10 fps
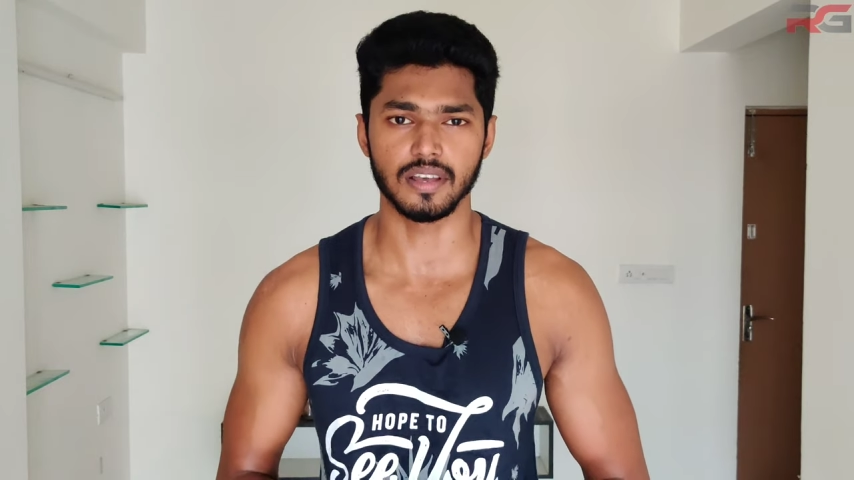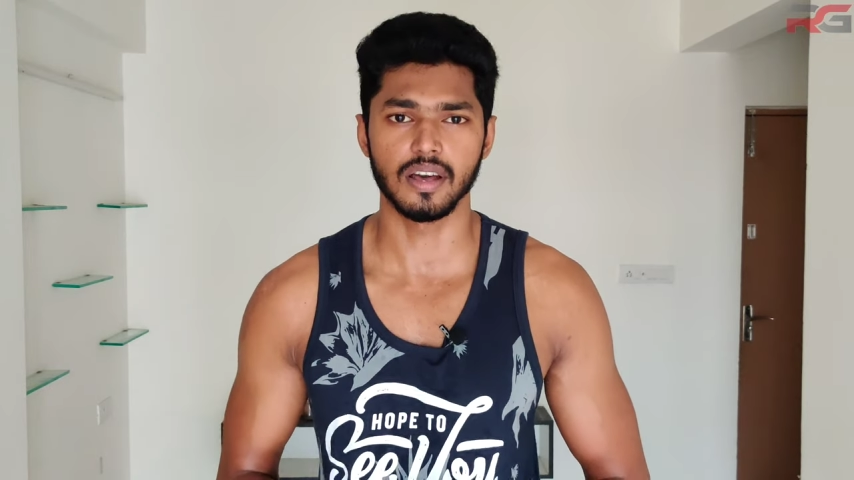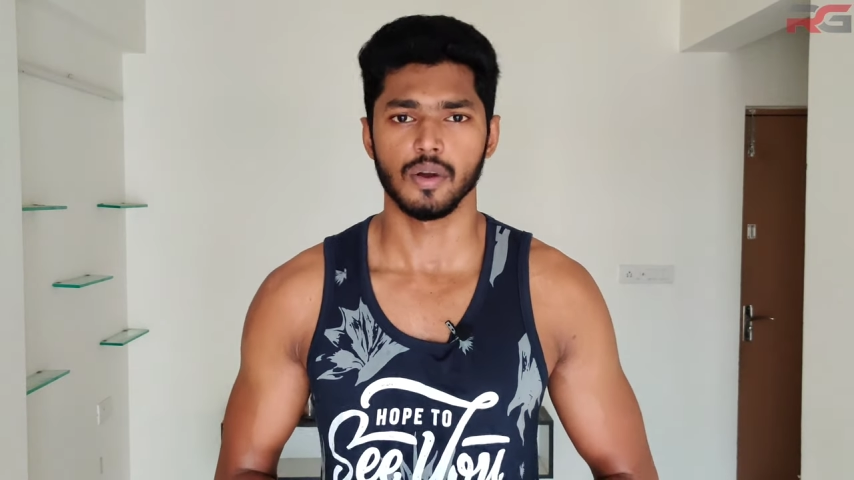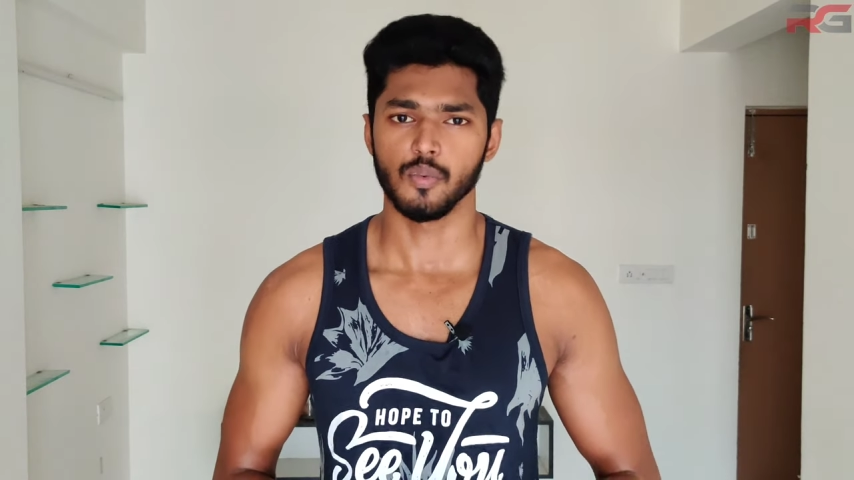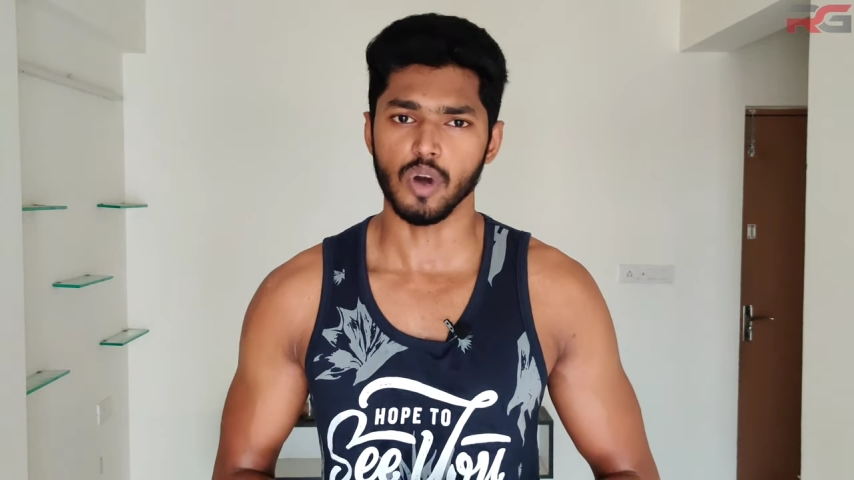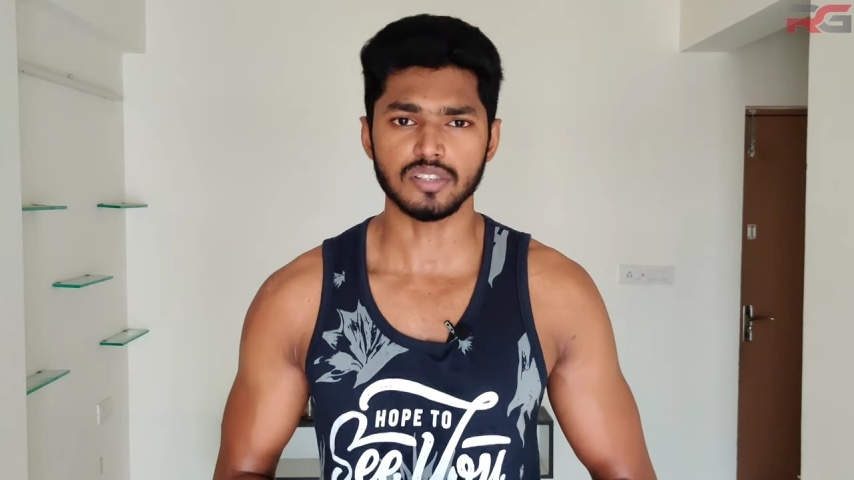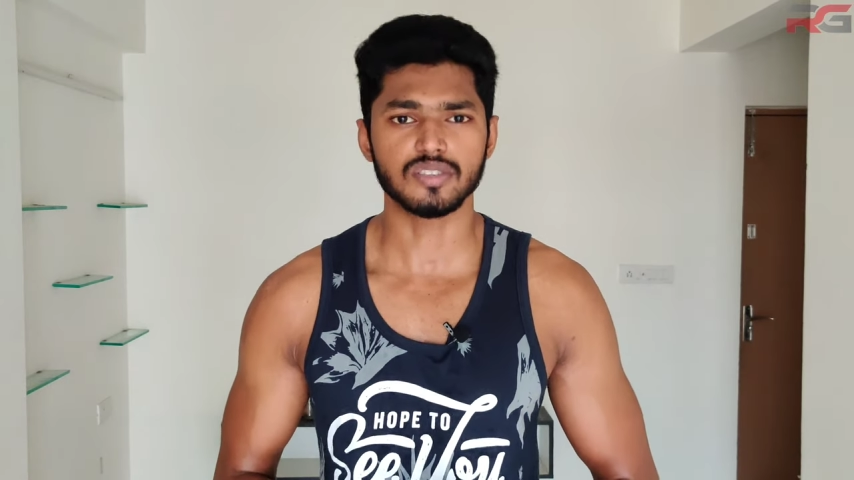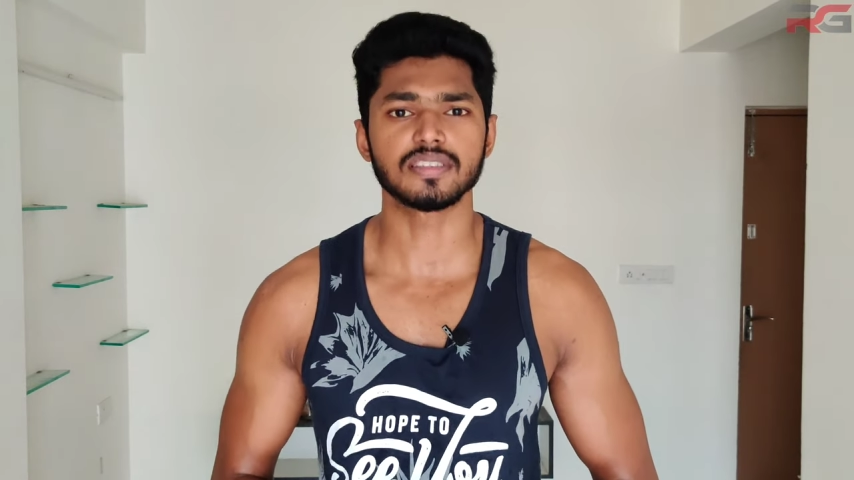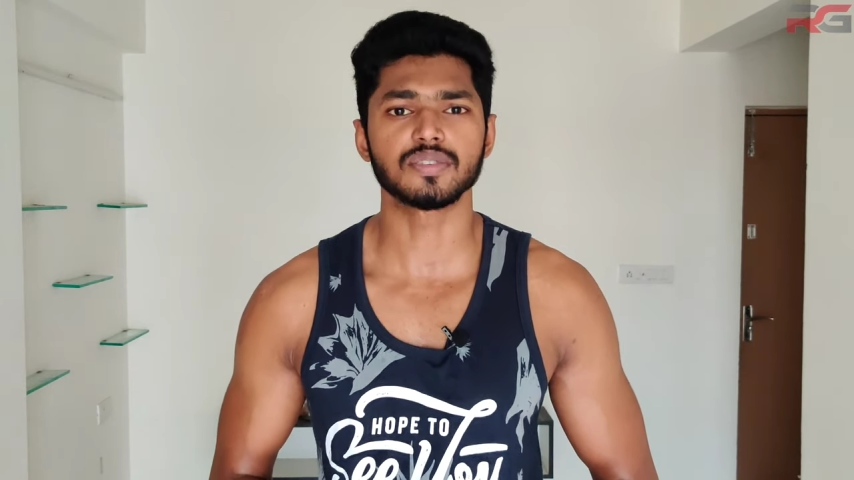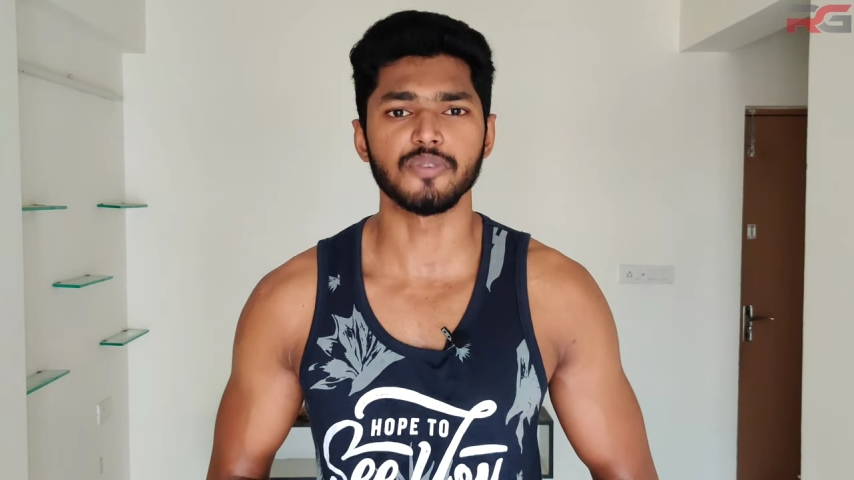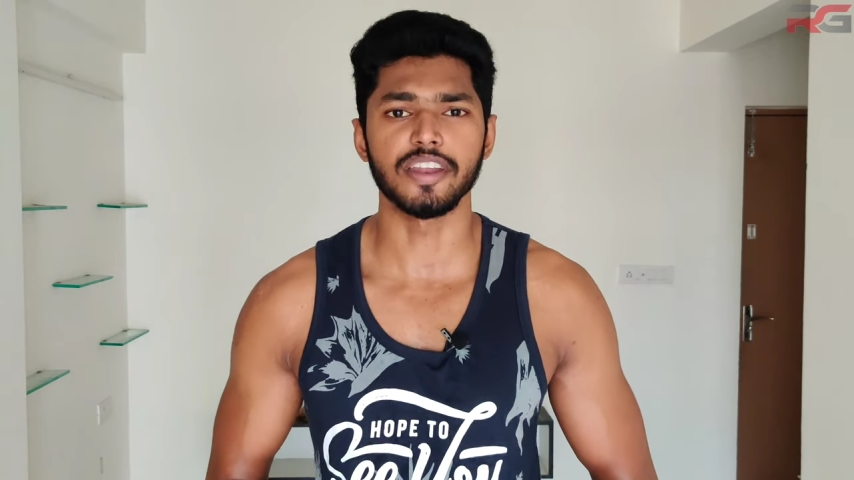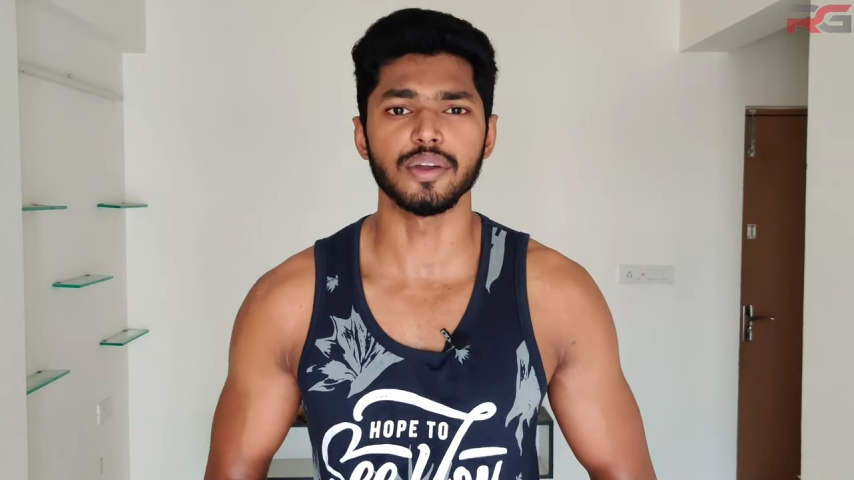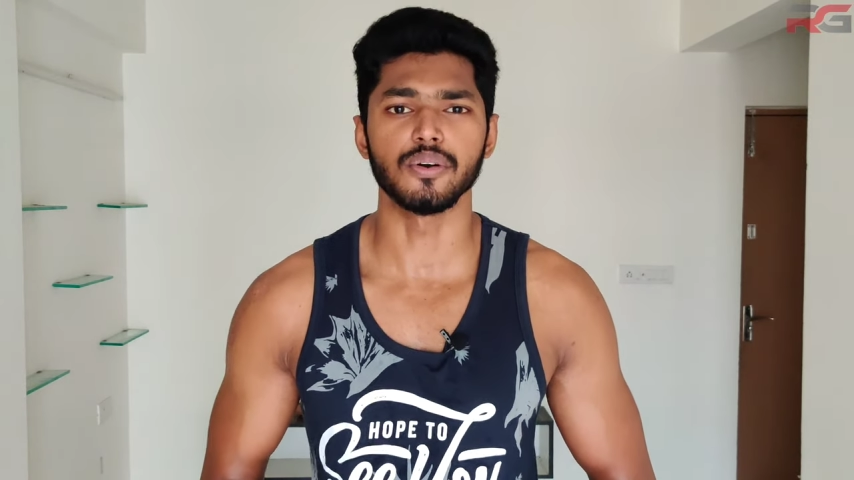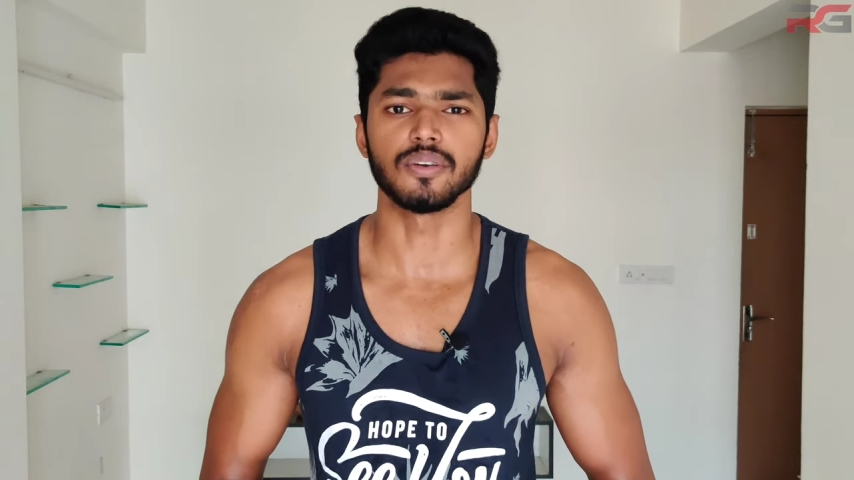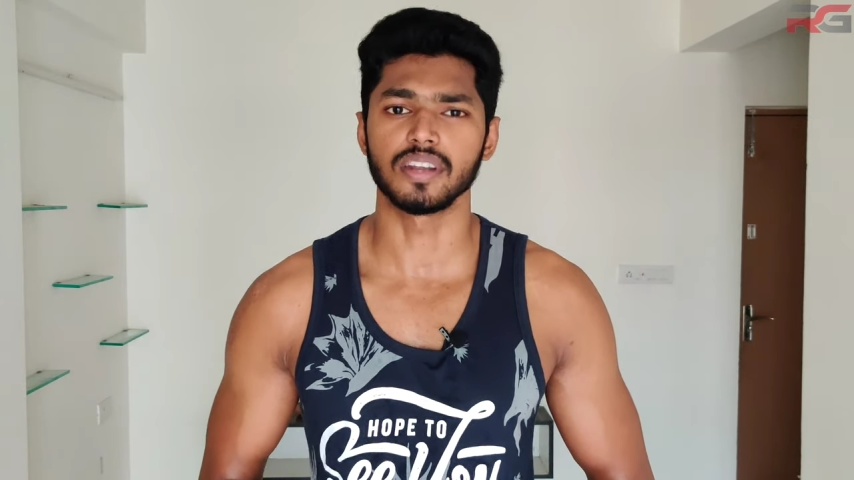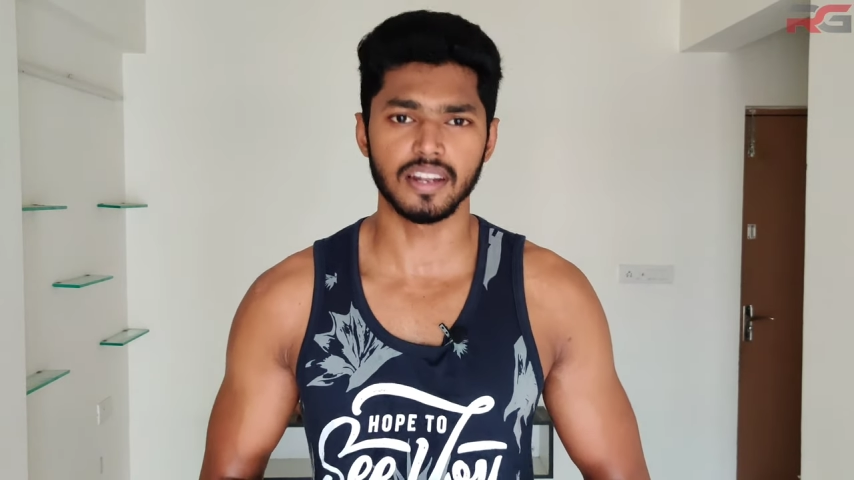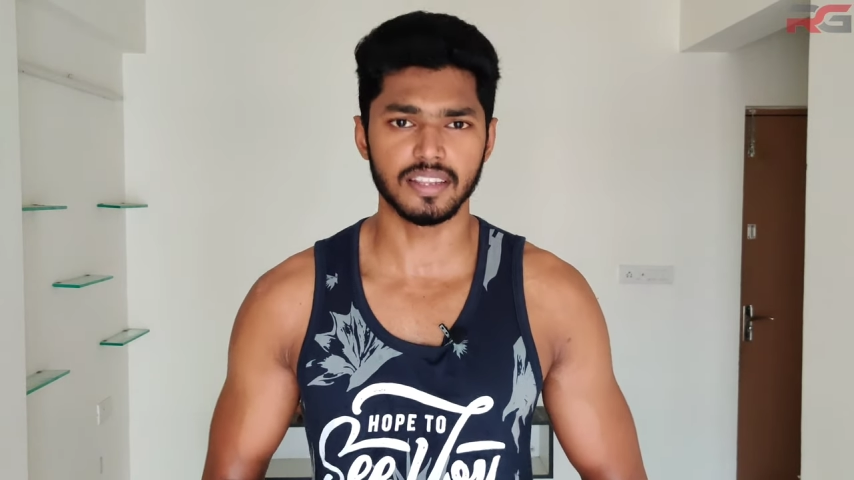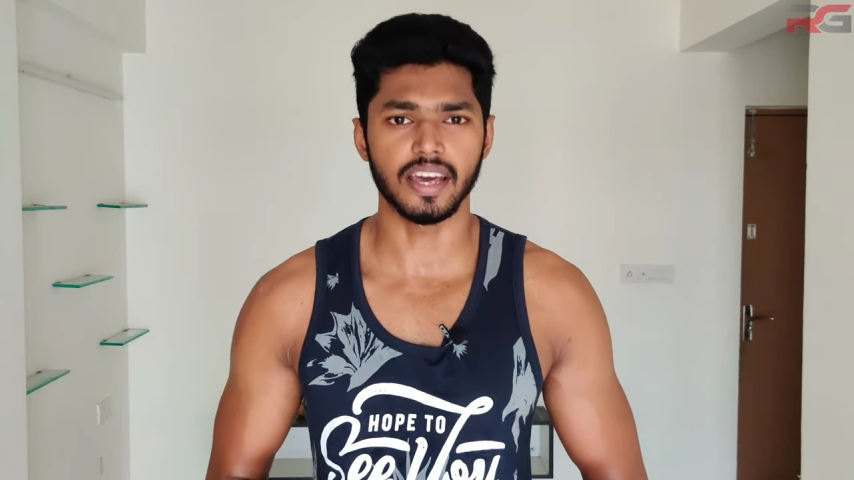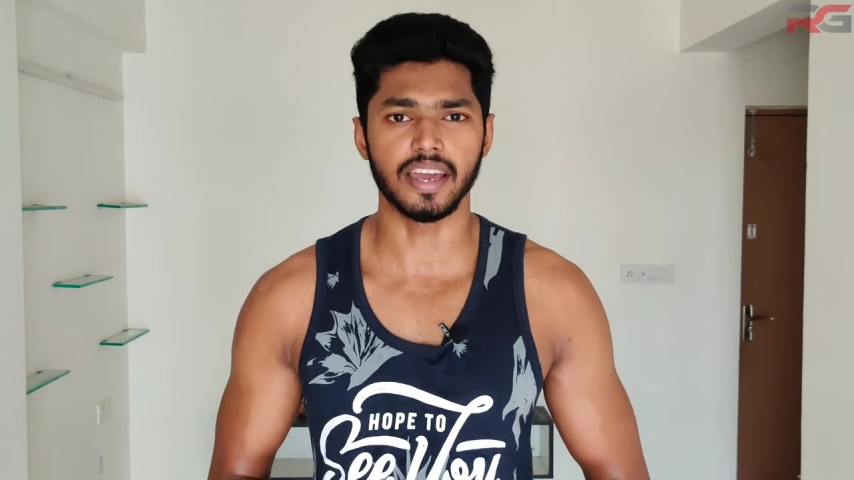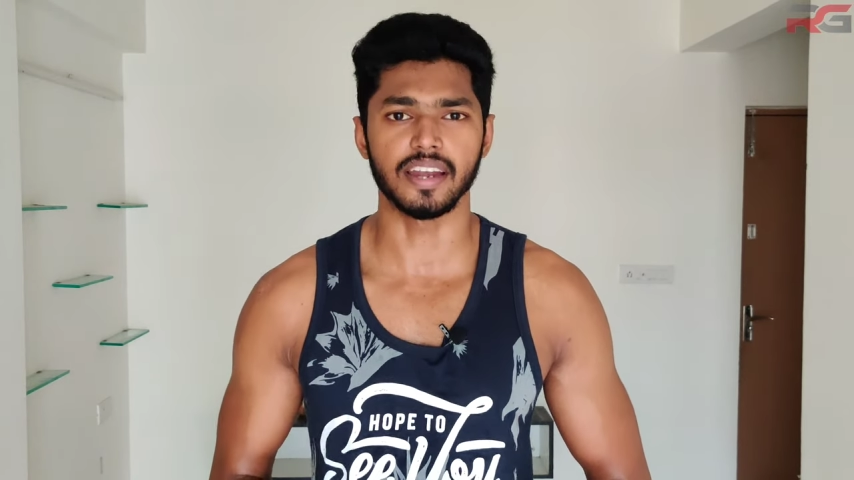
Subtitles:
Watch this video till the end